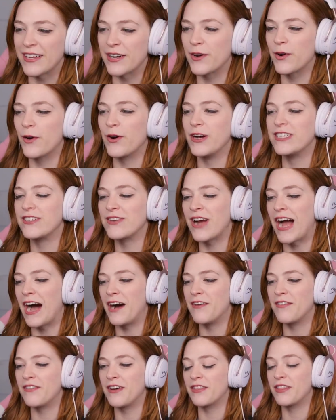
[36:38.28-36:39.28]
They're going to
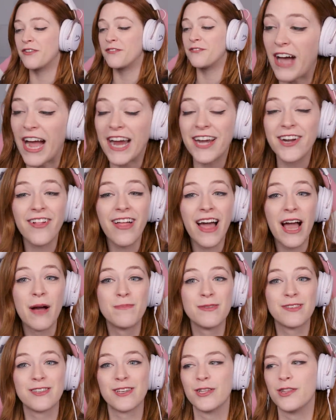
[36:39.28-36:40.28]
have the final
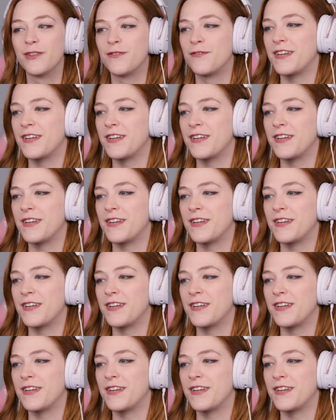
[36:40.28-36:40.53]
episode, the